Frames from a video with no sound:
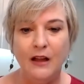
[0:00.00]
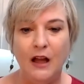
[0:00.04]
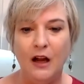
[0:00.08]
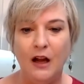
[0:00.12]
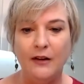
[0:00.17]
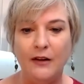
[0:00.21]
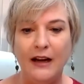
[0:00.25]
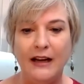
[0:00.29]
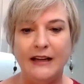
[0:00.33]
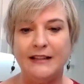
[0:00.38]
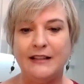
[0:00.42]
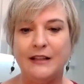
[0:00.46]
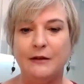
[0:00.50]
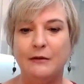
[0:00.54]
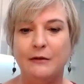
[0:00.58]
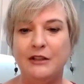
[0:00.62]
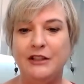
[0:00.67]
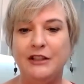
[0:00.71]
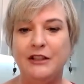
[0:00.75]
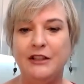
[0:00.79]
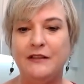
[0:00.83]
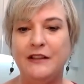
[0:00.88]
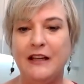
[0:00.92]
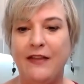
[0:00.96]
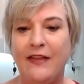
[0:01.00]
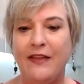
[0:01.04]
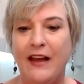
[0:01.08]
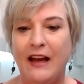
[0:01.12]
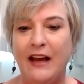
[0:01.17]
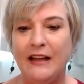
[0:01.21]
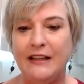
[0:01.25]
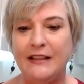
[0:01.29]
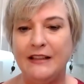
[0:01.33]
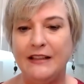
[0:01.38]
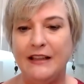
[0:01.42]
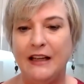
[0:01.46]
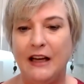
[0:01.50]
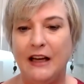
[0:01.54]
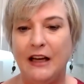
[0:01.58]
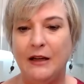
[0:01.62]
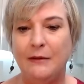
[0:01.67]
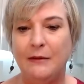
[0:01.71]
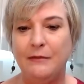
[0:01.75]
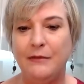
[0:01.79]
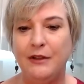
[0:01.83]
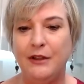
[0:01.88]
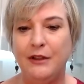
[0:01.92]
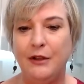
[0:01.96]
All right, so once you've done that
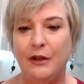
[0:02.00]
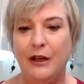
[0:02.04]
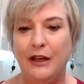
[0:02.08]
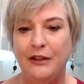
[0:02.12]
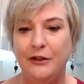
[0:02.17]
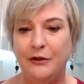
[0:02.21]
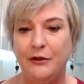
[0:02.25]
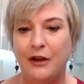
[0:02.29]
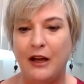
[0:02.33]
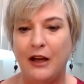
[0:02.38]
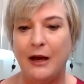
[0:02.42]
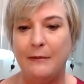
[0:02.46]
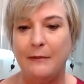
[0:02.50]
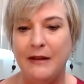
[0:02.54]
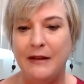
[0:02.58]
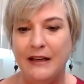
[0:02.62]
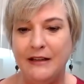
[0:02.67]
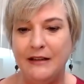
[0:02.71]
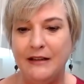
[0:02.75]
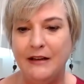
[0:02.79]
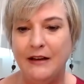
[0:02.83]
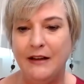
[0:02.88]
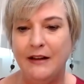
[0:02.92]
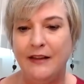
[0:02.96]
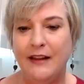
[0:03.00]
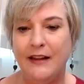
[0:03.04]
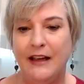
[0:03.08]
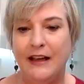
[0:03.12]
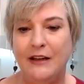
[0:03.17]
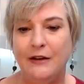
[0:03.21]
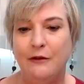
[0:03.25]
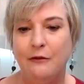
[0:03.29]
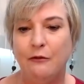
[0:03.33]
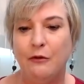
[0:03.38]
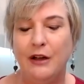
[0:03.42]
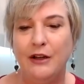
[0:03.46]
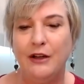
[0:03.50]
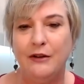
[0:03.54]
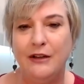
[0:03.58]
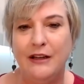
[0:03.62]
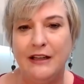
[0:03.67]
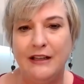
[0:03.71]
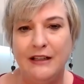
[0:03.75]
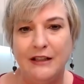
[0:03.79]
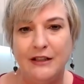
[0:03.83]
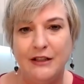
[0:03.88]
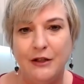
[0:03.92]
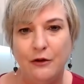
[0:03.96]
um, you and you come in, then what you
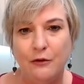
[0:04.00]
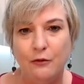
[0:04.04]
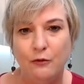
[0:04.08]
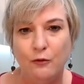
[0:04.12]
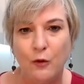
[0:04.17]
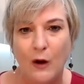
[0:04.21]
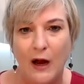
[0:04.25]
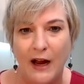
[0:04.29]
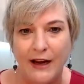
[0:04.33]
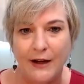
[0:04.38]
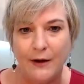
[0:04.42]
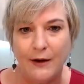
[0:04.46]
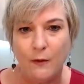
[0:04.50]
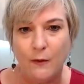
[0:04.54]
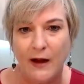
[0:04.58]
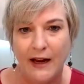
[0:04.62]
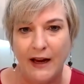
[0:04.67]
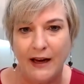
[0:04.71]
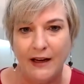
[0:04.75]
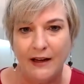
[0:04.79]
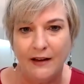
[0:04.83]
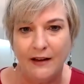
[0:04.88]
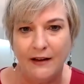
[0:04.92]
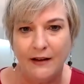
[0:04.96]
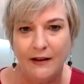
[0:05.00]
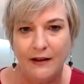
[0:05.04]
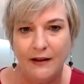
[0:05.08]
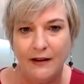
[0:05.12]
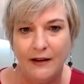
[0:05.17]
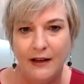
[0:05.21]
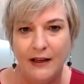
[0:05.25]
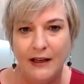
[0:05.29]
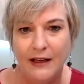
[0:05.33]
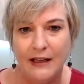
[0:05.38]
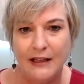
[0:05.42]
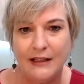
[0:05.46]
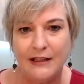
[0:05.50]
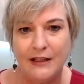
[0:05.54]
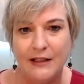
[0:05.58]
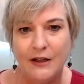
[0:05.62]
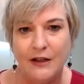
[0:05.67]
need to do right away is